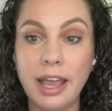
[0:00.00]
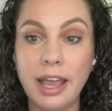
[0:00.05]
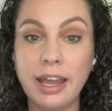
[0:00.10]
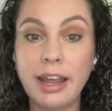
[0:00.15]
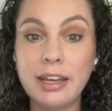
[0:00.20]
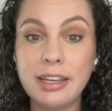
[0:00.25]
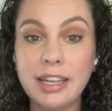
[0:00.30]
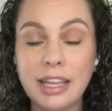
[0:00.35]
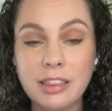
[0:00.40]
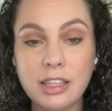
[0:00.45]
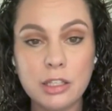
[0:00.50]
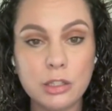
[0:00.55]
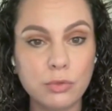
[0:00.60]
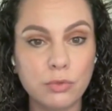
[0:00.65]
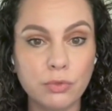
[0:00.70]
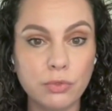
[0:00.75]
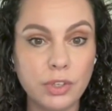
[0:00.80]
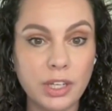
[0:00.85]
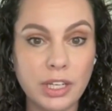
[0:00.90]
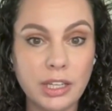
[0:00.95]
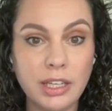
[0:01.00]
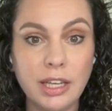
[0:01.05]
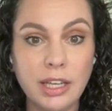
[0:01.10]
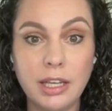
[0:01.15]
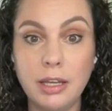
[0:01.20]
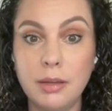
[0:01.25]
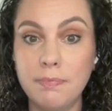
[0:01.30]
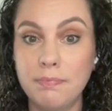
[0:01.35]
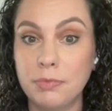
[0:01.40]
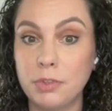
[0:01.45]
And I'd get these
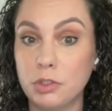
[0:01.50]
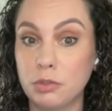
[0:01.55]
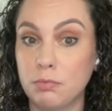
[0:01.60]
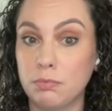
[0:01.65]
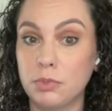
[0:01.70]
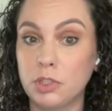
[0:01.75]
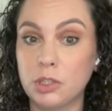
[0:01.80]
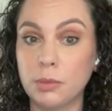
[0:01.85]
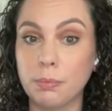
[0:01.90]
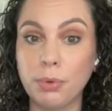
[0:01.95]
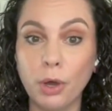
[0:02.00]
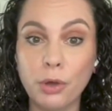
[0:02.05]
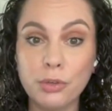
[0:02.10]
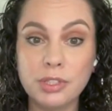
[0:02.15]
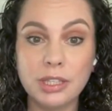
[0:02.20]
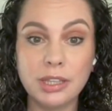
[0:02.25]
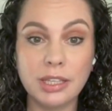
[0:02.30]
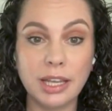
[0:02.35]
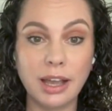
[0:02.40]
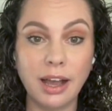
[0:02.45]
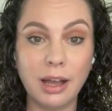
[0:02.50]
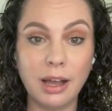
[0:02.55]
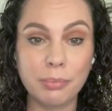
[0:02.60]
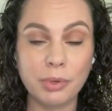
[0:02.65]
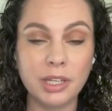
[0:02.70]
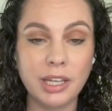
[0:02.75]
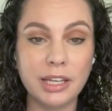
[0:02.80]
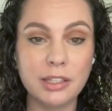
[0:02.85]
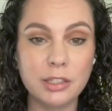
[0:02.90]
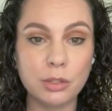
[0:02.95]
really supposedly
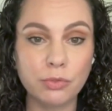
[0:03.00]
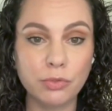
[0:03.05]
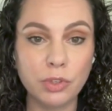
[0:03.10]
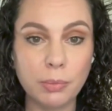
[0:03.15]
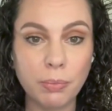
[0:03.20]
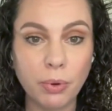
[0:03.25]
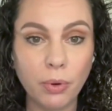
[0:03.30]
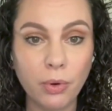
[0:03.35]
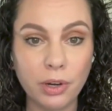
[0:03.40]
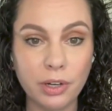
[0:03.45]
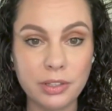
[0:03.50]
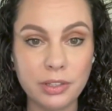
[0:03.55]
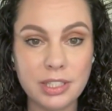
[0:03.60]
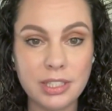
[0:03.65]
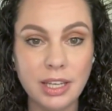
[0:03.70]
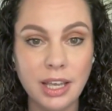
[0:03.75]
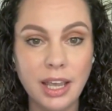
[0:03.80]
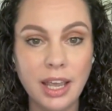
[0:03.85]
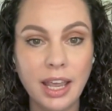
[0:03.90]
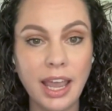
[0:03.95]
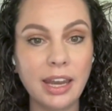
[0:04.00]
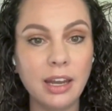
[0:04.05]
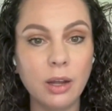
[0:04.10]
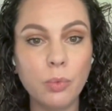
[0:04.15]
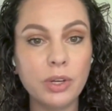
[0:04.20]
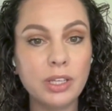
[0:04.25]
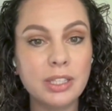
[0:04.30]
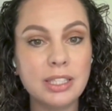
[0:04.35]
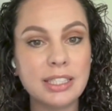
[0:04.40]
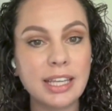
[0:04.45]
comprehensive reports, and
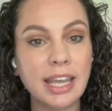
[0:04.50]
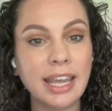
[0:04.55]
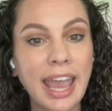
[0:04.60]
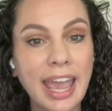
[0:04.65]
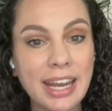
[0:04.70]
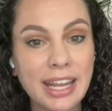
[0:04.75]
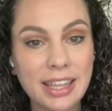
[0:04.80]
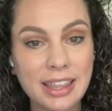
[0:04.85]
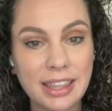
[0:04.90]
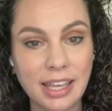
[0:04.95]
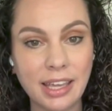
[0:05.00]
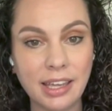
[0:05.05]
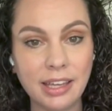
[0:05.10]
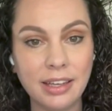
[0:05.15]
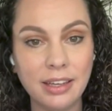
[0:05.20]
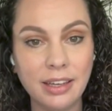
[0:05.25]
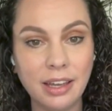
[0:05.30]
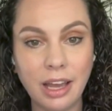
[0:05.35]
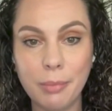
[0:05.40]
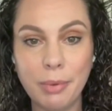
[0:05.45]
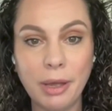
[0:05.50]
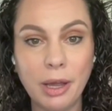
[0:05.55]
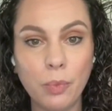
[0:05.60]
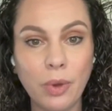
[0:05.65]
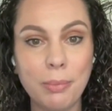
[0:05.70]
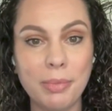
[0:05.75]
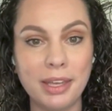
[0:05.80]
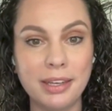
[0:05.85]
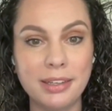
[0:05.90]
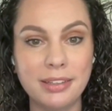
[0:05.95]
it wouldn't say anything about
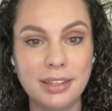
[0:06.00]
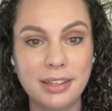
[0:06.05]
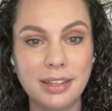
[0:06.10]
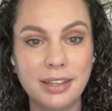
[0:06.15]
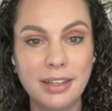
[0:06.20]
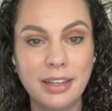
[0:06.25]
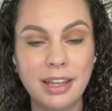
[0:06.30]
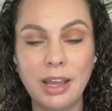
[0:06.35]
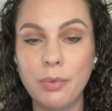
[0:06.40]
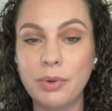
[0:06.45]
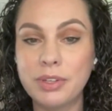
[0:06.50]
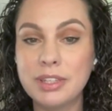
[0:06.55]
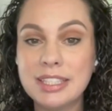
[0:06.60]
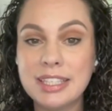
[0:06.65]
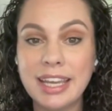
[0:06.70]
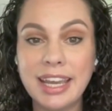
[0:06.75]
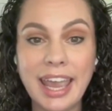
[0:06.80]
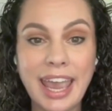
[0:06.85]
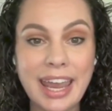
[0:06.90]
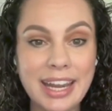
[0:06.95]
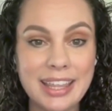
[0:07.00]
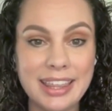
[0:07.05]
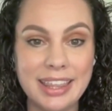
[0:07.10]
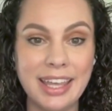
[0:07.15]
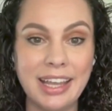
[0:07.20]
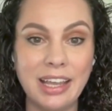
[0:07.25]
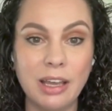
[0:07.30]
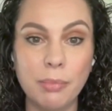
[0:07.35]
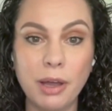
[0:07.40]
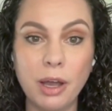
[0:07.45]
women. It wouldn't say
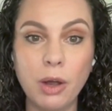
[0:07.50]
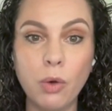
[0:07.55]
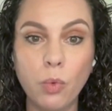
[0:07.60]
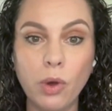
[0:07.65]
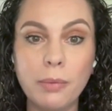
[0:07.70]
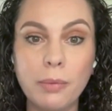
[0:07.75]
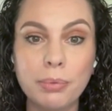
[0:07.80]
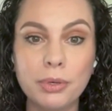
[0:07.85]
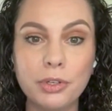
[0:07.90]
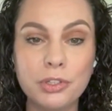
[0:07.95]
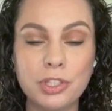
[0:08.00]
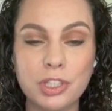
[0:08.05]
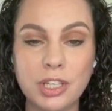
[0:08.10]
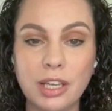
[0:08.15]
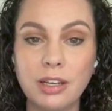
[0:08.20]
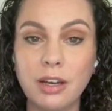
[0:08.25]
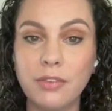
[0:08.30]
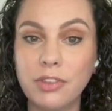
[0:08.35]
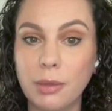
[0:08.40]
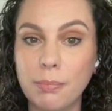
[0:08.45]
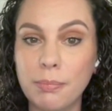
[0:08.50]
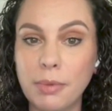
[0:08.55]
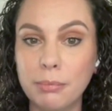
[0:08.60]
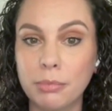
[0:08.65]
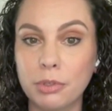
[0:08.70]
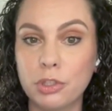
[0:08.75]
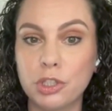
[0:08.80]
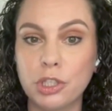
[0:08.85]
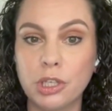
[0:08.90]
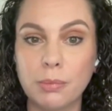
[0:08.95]
anything about what % of the
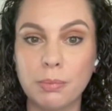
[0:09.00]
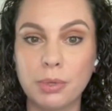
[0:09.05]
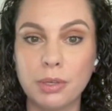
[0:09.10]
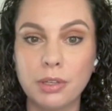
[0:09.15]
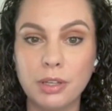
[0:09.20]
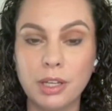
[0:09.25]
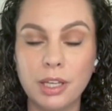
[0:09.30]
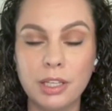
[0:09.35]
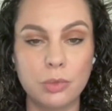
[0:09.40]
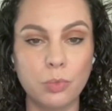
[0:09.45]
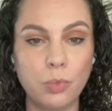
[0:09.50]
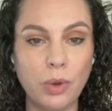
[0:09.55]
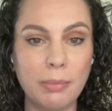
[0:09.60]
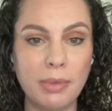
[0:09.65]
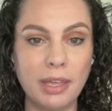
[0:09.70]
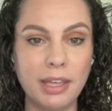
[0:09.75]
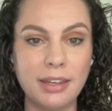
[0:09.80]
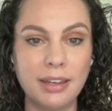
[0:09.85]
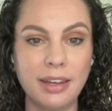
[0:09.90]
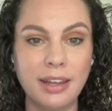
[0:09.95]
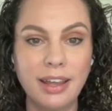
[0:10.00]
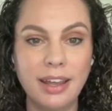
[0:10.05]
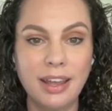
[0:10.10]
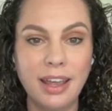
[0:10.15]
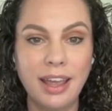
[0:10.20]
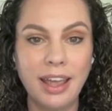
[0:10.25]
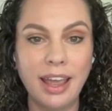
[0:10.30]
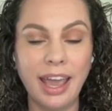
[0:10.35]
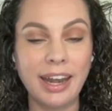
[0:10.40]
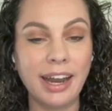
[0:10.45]
membership is women.
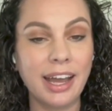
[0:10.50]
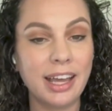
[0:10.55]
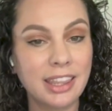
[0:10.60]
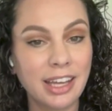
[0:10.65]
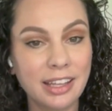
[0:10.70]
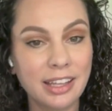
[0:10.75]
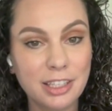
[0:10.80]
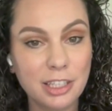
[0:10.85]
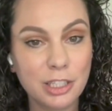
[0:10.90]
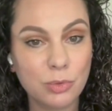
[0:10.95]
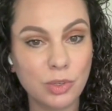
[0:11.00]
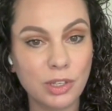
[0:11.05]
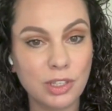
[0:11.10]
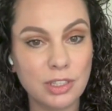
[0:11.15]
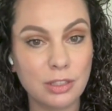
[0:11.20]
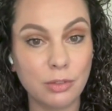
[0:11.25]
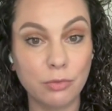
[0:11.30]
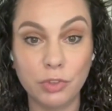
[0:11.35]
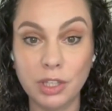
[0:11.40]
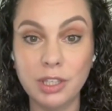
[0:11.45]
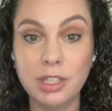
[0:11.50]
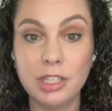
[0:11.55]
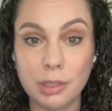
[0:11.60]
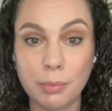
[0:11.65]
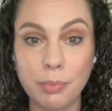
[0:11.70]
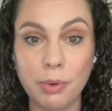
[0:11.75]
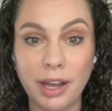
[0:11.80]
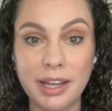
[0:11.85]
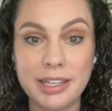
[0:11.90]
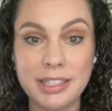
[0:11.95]
And I thought this was really
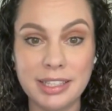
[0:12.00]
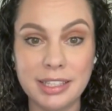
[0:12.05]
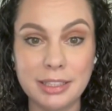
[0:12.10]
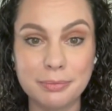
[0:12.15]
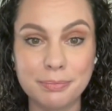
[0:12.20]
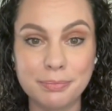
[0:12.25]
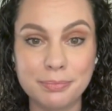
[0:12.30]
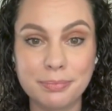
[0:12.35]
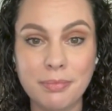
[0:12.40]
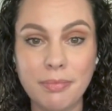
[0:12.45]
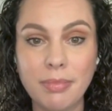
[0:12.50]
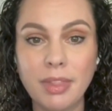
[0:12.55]
surprising.